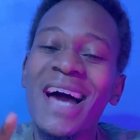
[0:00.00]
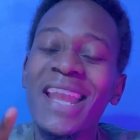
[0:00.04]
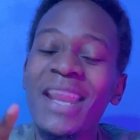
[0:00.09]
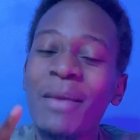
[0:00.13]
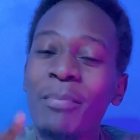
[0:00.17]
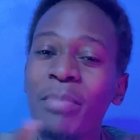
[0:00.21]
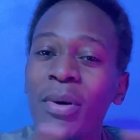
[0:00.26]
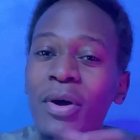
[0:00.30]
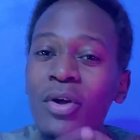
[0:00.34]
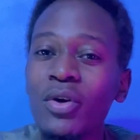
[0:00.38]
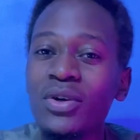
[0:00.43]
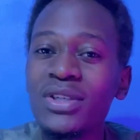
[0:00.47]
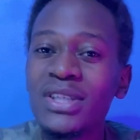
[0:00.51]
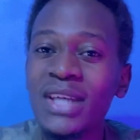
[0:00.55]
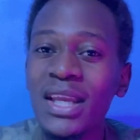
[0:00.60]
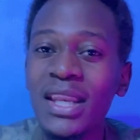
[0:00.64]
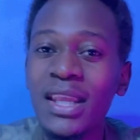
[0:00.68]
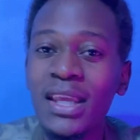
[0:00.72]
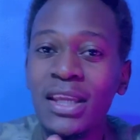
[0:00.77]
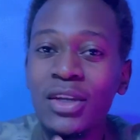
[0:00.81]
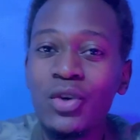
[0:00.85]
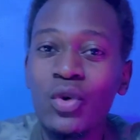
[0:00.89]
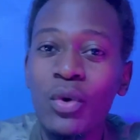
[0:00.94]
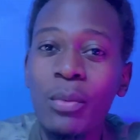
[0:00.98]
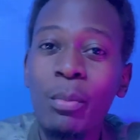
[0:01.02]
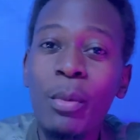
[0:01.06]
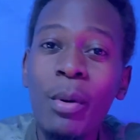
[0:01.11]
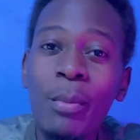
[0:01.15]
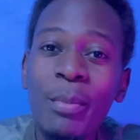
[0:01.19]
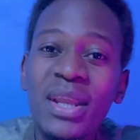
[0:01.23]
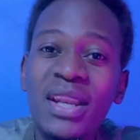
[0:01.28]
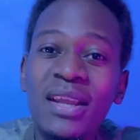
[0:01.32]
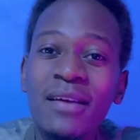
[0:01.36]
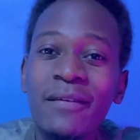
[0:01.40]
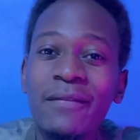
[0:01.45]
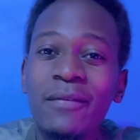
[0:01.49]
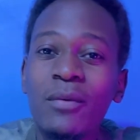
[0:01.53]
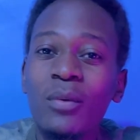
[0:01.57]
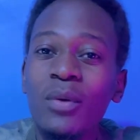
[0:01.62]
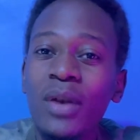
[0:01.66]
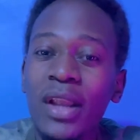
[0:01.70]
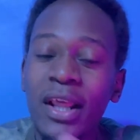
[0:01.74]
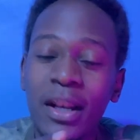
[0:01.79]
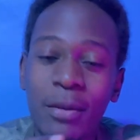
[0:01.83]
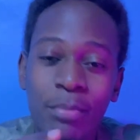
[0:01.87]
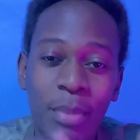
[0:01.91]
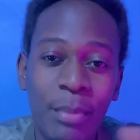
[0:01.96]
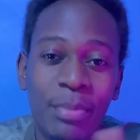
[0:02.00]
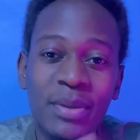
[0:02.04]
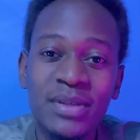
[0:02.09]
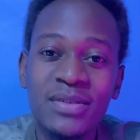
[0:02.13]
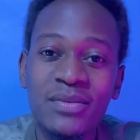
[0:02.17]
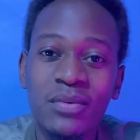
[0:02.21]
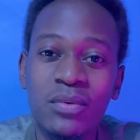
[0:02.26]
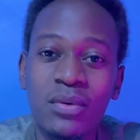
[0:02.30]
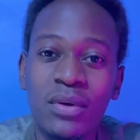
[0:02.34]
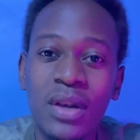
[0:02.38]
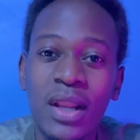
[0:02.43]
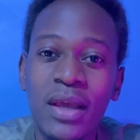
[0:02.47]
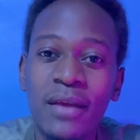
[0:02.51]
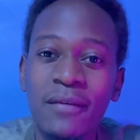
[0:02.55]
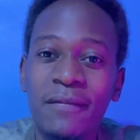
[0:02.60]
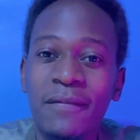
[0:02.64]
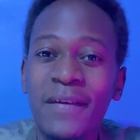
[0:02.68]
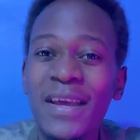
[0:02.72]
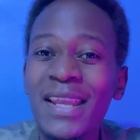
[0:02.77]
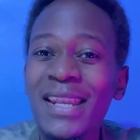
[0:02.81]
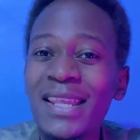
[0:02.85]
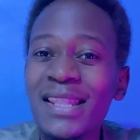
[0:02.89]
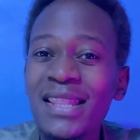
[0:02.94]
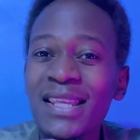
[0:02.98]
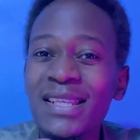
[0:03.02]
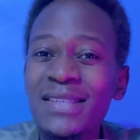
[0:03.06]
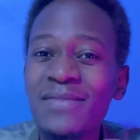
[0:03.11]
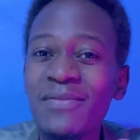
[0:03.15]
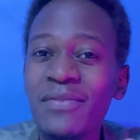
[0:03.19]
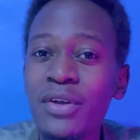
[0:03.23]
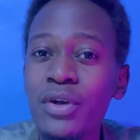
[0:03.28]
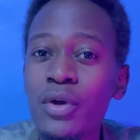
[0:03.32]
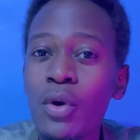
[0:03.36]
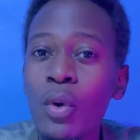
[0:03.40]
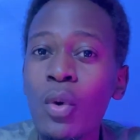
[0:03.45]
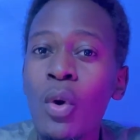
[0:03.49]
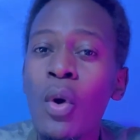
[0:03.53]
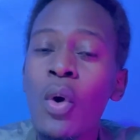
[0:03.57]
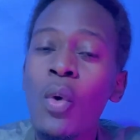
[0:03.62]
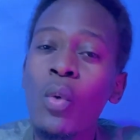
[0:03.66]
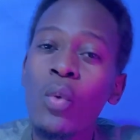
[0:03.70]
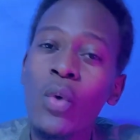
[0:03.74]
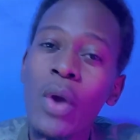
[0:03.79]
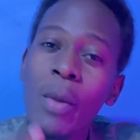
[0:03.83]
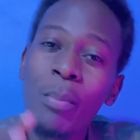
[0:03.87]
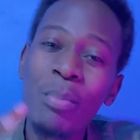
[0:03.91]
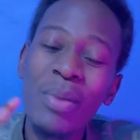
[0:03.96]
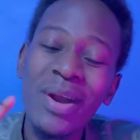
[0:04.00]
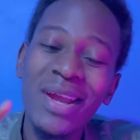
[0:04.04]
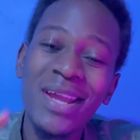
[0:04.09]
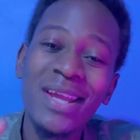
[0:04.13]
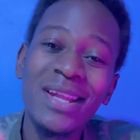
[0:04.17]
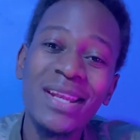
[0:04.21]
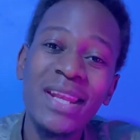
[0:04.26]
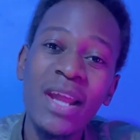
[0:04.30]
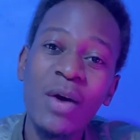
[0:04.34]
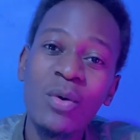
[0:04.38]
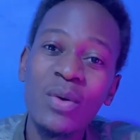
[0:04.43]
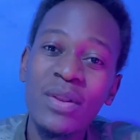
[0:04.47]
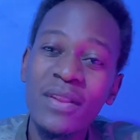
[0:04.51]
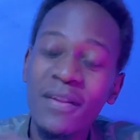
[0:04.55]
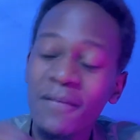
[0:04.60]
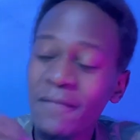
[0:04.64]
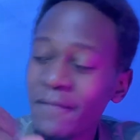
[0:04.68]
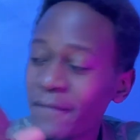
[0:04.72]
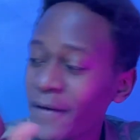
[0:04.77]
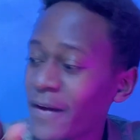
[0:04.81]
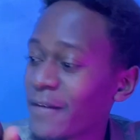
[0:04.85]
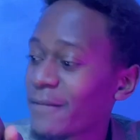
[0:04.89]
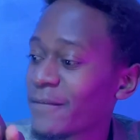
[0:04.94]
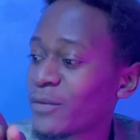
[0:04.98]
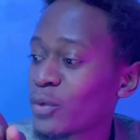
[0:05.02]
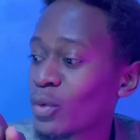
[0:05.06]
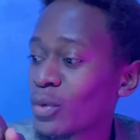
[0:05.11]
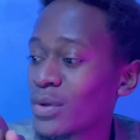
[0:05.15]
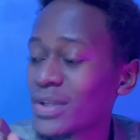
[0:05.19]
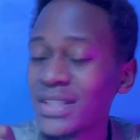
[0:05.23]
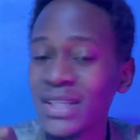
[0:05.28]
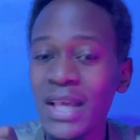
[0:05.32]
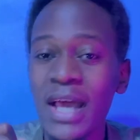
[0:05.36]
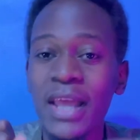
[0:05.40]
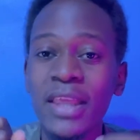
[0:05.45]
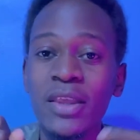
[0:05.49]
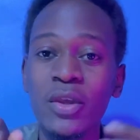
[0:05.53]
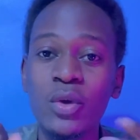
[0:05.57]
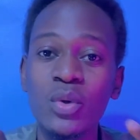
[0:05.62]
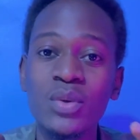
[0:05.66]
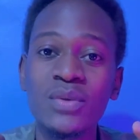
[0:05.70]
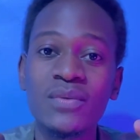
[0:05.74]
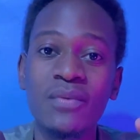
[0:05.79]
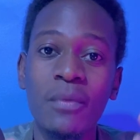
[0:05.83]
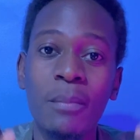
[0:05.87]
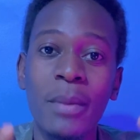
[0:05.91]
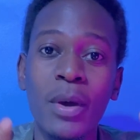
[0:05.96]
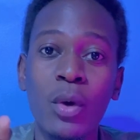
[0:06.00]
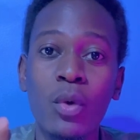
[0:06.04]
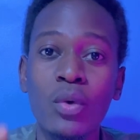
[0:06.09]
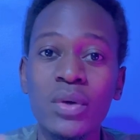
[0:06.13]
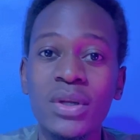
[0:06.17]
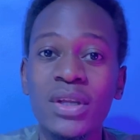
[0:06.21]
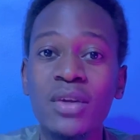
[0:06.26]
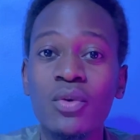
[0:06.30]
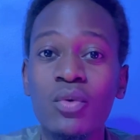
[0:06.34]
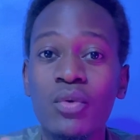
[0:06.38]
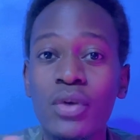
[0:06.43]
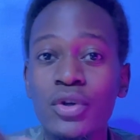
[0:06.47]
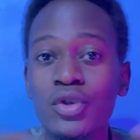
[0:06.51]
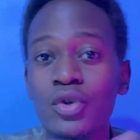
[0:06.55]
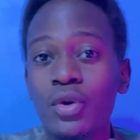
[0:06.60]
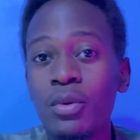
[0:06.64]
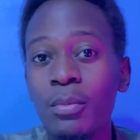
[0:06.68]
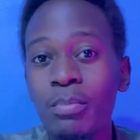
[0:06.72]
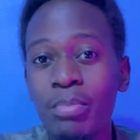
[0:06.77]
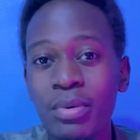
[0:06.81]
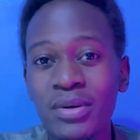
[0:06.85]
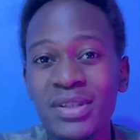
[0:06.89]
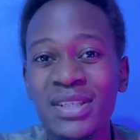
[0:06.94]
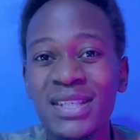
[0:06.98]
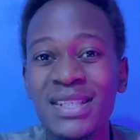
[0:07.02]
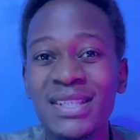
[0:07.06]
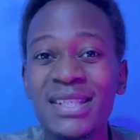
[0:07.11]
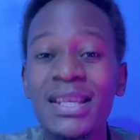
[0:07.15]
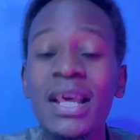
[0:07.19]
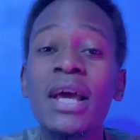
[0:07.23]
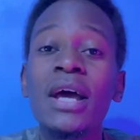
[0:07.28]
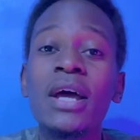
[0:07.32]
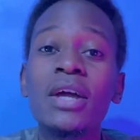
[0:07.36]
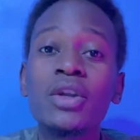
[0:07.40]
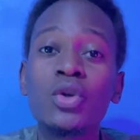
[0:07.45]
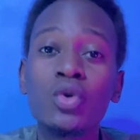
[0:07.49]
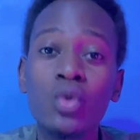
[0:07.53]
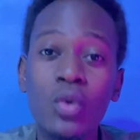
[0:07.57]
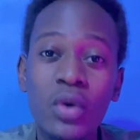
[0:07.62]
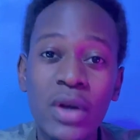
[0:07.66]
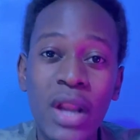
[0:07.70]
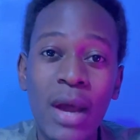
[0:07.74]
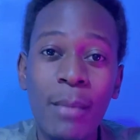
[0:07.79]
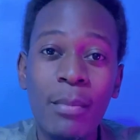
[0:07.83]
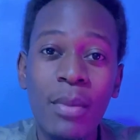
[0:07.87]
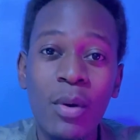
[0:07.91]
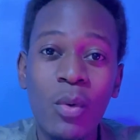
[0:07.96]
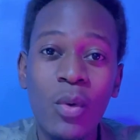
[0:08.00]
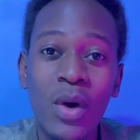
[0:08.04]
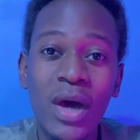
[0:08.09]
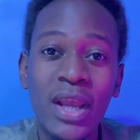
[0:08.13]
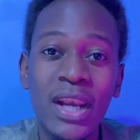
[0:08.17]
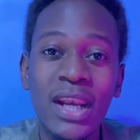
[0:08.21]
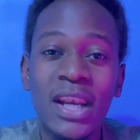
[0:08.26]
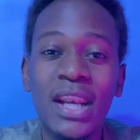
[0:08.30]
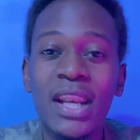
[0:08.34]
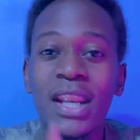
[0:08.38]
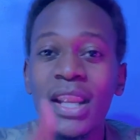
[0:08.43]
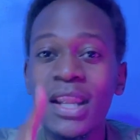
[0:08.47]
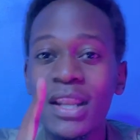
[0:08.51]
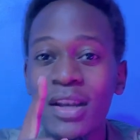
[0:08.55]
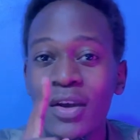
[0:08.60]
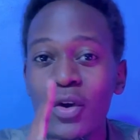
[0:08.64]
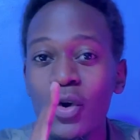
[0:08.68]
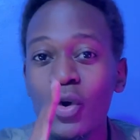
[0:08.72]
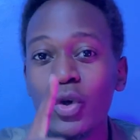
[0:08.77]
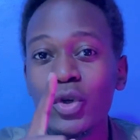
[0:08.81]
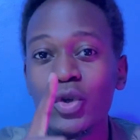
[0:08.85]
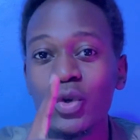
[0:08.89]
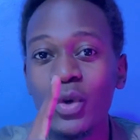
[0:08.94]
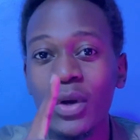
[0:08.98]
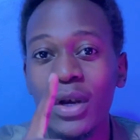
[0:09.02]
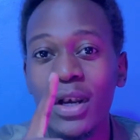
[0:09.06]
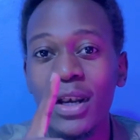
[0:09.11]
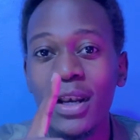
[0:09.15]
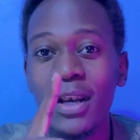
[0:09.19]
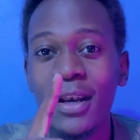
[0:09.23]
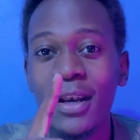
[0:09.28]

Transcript: and empower your journey into a more meaningful and purposeful life. And in this video, we are breaking down the 5 tools I use for my content creation process. Tool number 1, Notion.